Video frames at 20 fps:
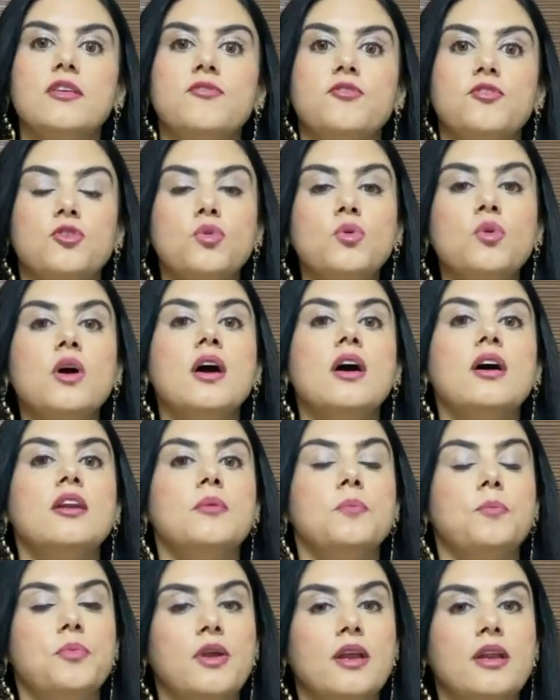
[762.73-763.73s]
if you are
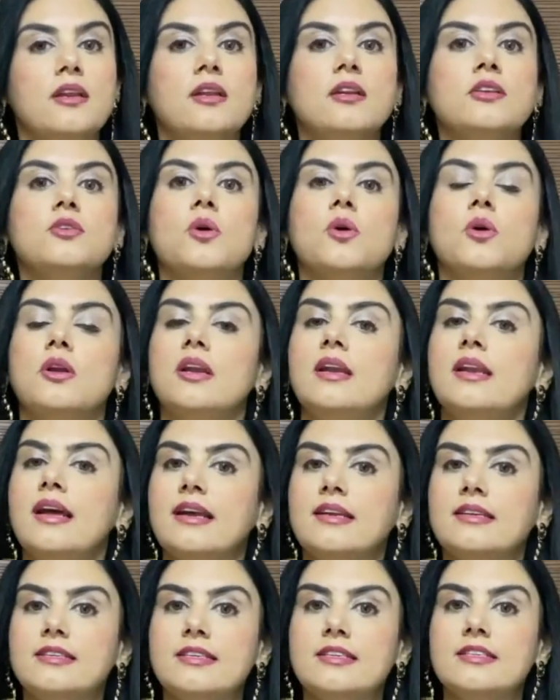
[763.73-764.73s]
a pregnant or a
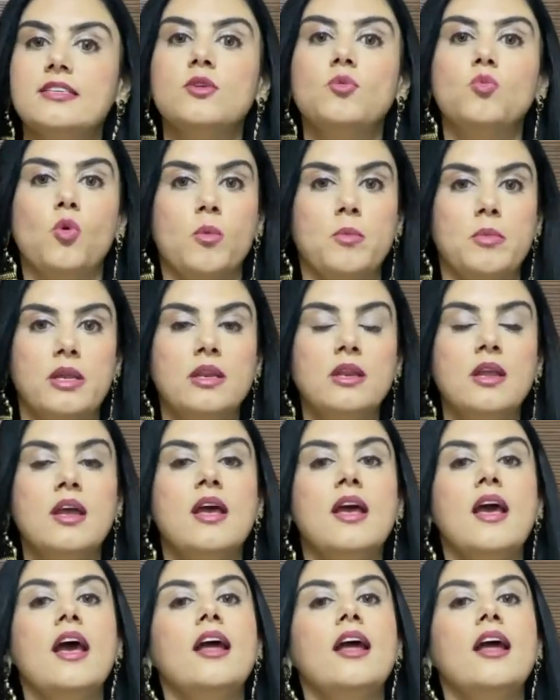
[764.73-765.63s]
lactating woman